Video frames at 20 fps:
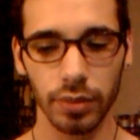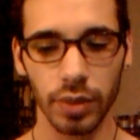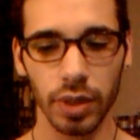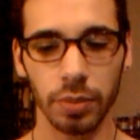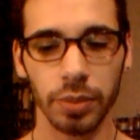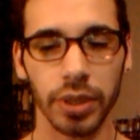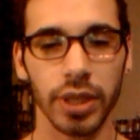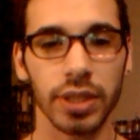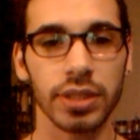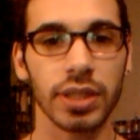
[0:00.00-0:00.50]

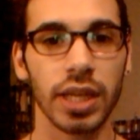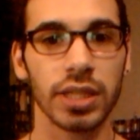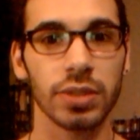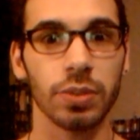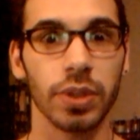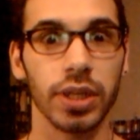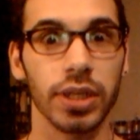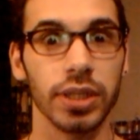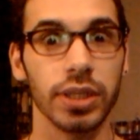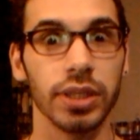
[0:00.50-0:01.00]
because that's
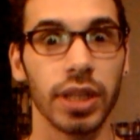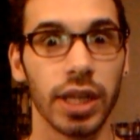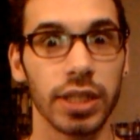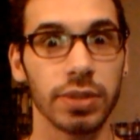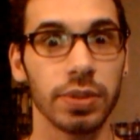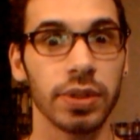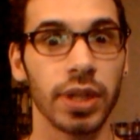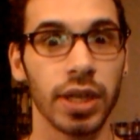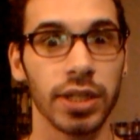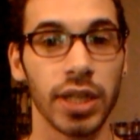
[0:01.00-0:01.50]
what
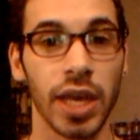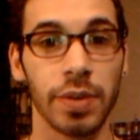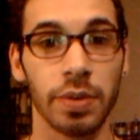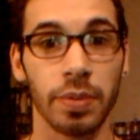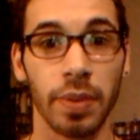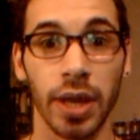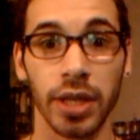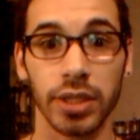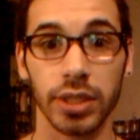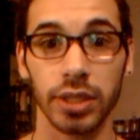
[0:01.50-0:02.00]
that type of
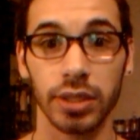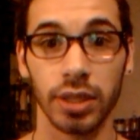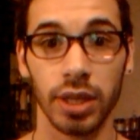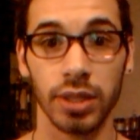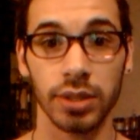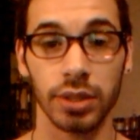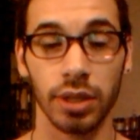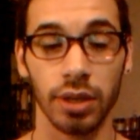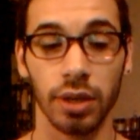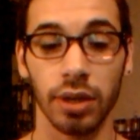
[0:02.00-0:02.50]
magic
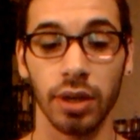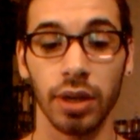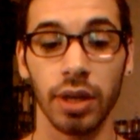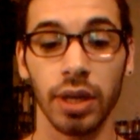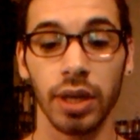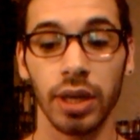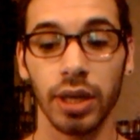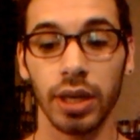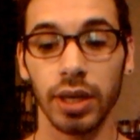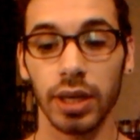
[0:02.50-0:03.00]
does, y'all.
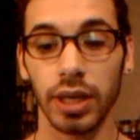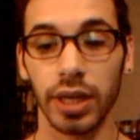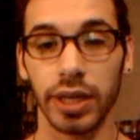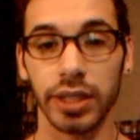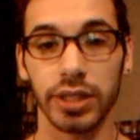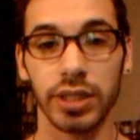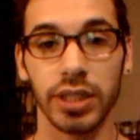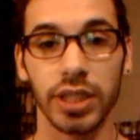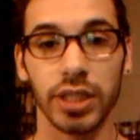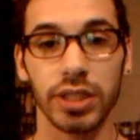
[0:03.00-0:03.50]
It
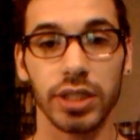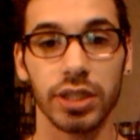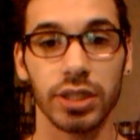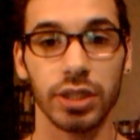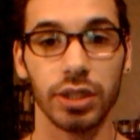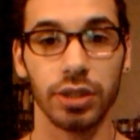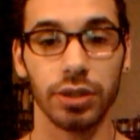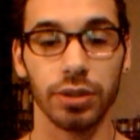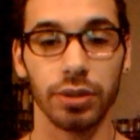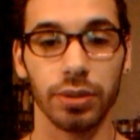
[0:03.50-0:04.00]
teaches
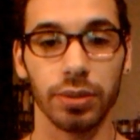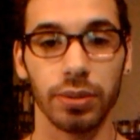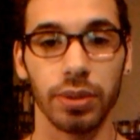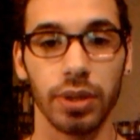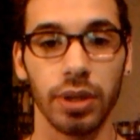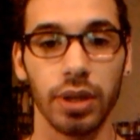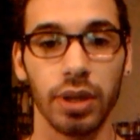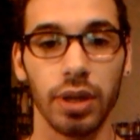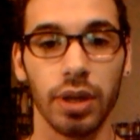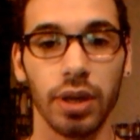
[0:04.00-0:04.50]
you
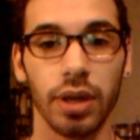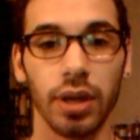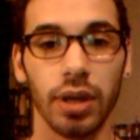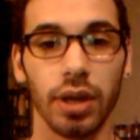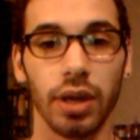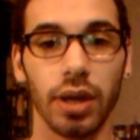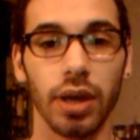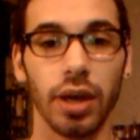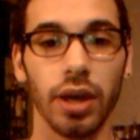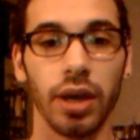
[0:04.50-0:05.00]

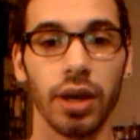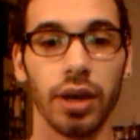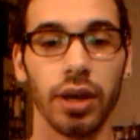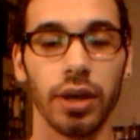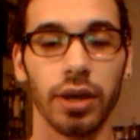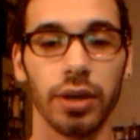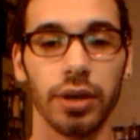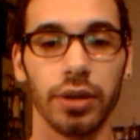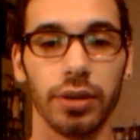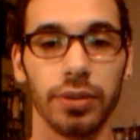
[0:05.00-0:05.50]

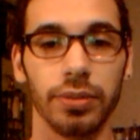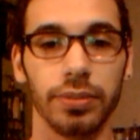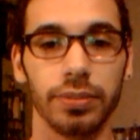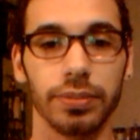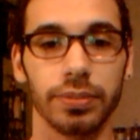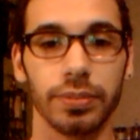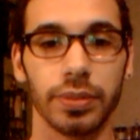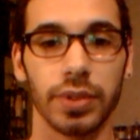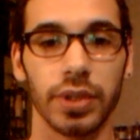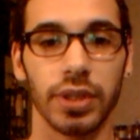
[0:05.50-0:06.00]

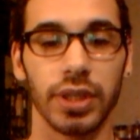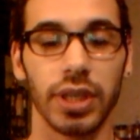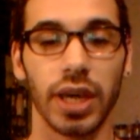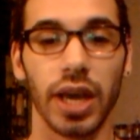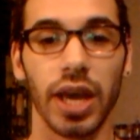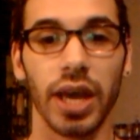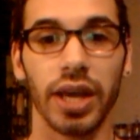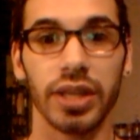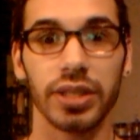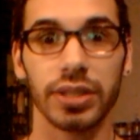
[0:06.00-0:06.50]
the
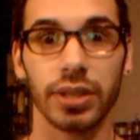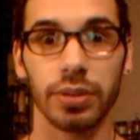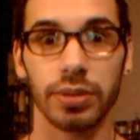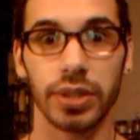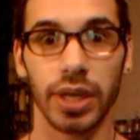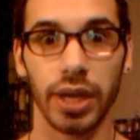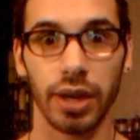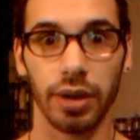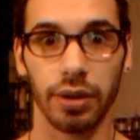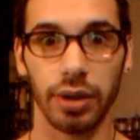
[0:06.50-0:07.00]

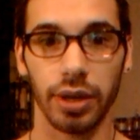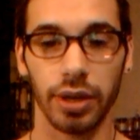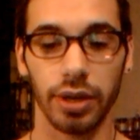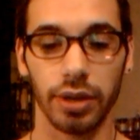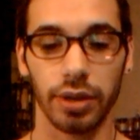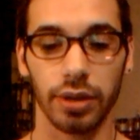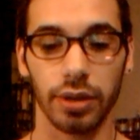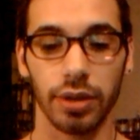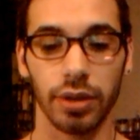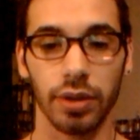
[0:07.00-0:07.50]
esoteric
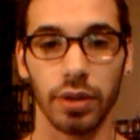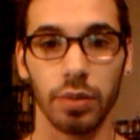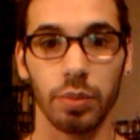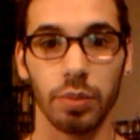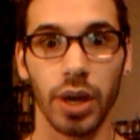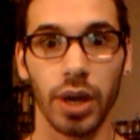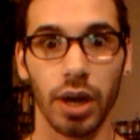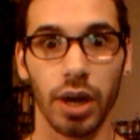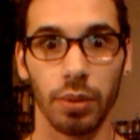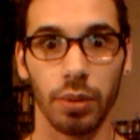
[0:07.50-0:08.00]

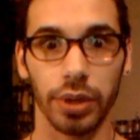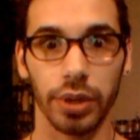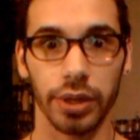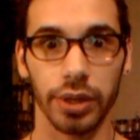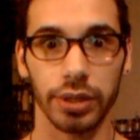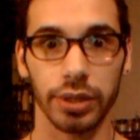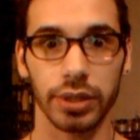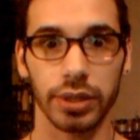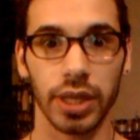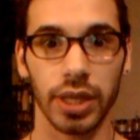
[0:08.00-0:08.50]

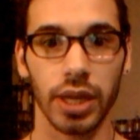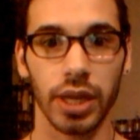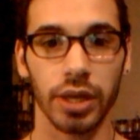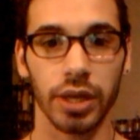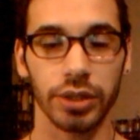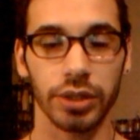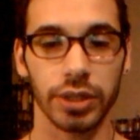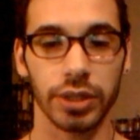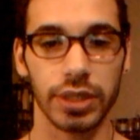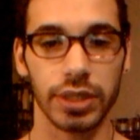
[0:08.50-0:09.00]
powers and
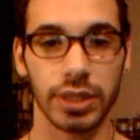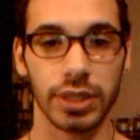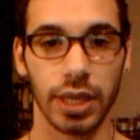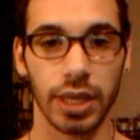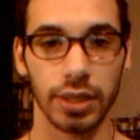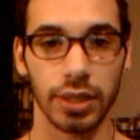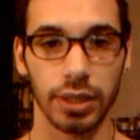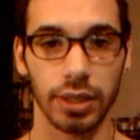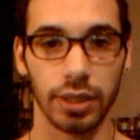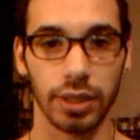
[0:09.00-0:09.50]

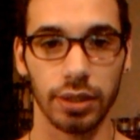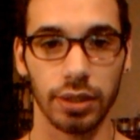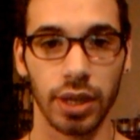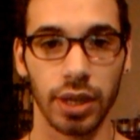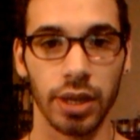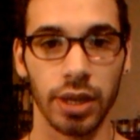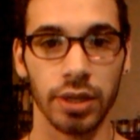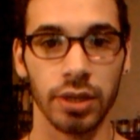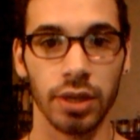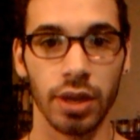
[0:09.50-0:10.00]
understanding
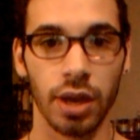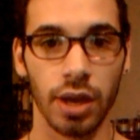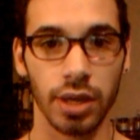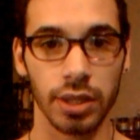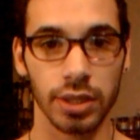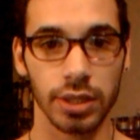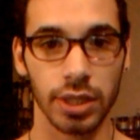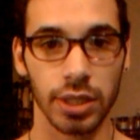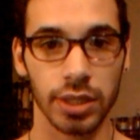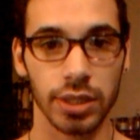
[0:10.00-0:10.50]
and
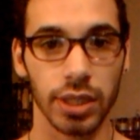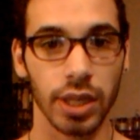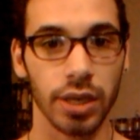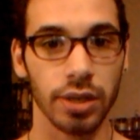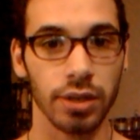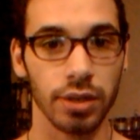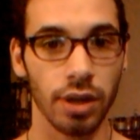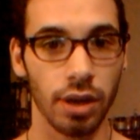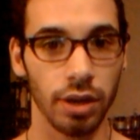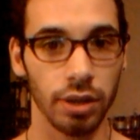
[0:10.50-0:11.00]
gnosis and
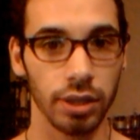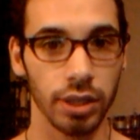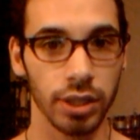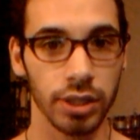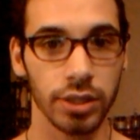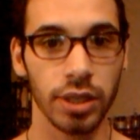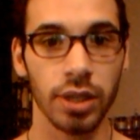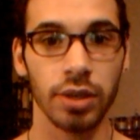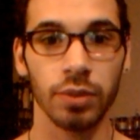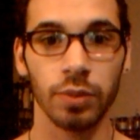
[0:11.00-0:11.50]
knowledge
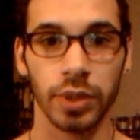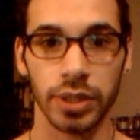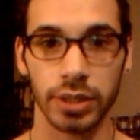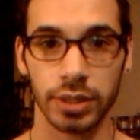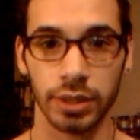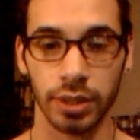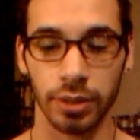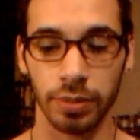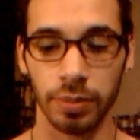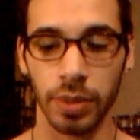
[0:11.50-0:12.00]
and
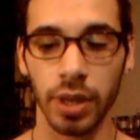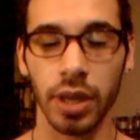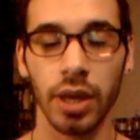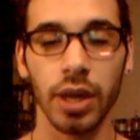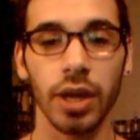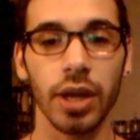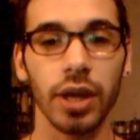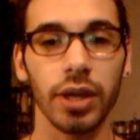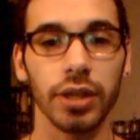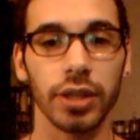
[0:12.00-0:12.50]
wisdom
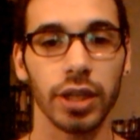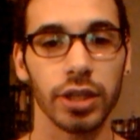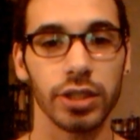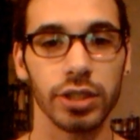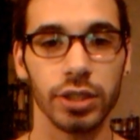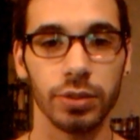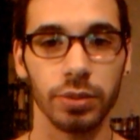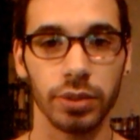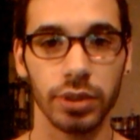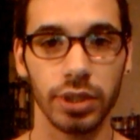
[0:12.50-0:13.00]
that
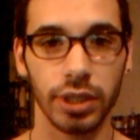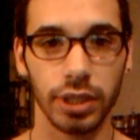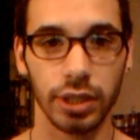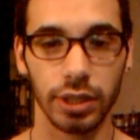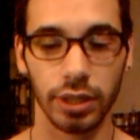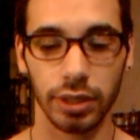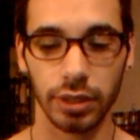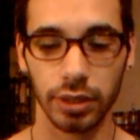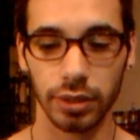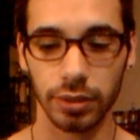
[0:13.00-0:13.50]
you will need